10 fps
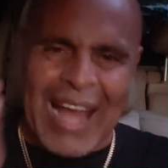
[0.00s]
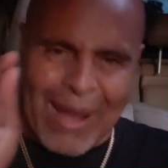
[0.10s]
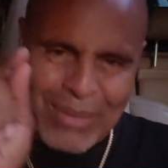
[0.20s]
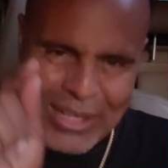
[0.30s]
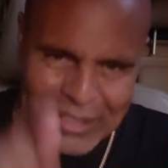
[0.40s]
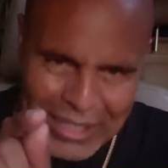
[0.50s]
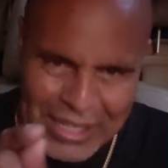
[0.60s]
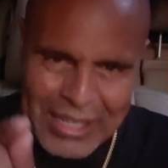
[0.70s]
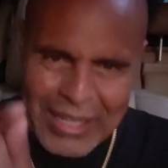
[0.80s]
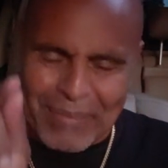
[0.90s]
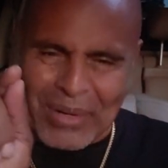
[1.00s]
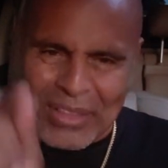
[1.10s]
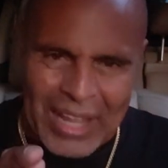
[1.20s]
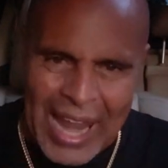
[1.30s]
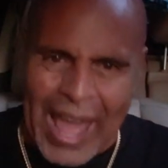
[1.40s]
I'm going to delete it. I'm going to
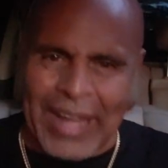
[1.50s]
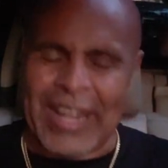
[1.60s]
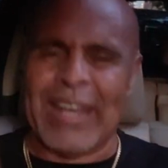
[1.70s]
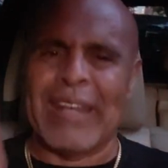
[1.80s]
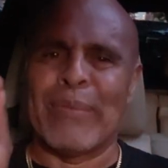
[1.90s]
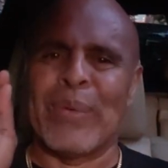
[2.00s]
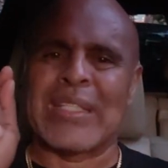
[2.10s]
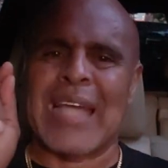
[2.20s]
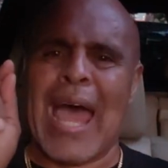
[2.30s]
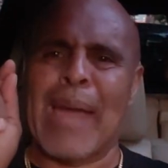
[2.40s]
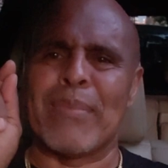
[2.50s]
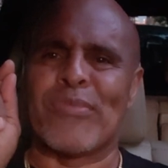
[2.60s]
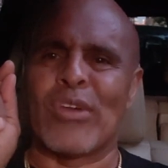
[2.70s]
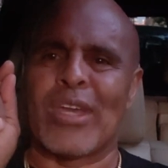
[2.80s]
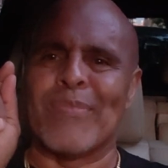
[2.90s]
decline. And with time,
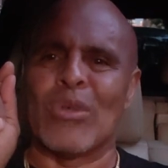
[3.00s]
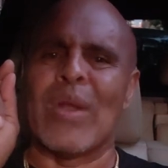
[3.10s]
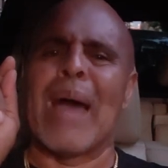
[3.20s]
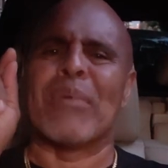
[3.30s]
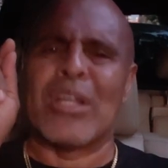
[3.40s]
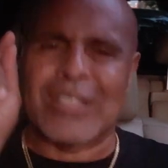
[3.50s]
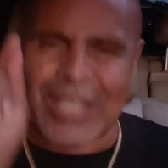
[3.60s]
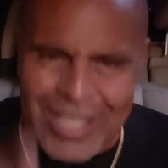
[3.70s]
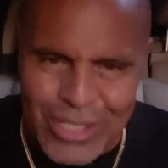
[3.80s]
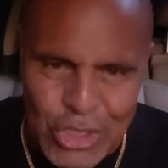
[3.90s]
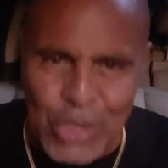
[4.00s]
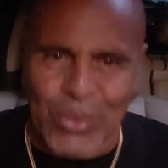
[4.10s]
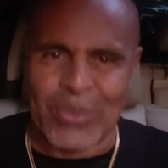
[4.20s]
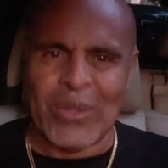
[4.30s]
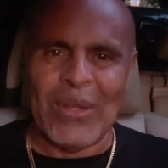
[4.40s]
if you keep doing that, I'm going to delete
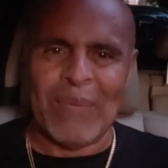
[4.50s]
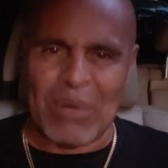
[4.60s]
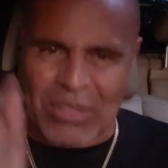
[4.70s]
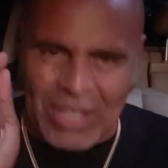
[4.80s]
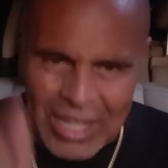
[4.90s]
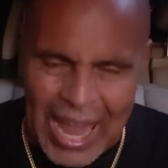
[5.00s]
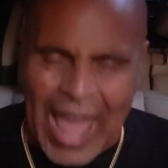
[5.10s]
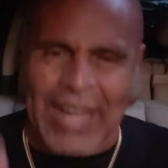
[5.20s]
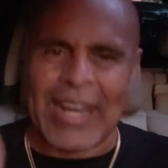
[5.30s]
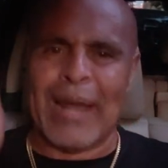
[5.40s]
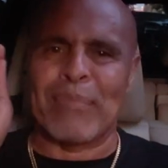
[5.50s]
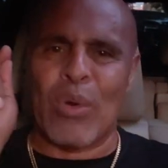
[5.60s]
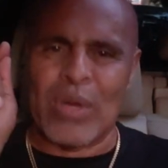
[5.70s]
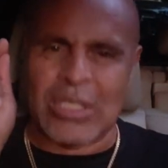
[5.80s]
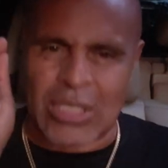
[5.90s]
you. I'm going to decline and I'm
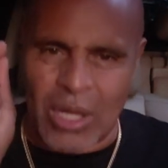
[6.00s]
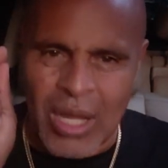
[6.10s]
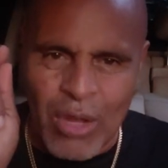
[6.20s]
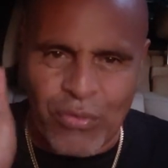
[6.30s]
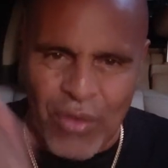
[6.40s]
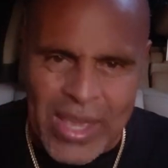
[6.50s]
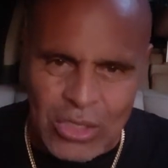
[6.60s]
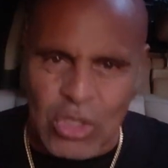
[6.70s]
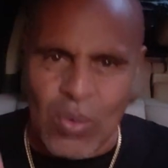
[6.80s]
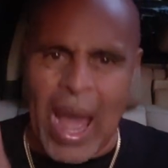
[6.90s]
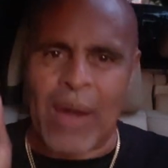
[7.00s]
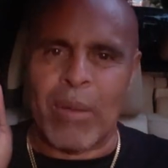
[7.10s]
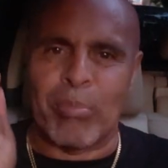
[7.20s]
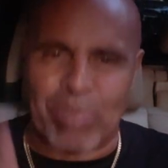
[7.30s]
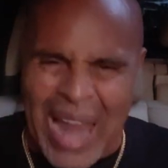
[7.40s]
going to phase you out
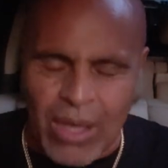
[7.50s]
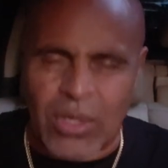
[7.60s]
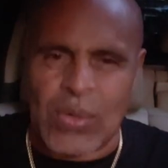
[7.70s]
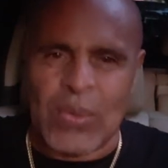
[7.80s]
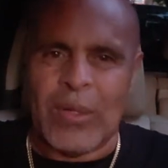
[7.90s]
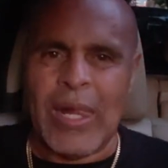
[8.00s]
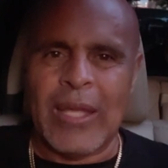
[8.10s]
and block you.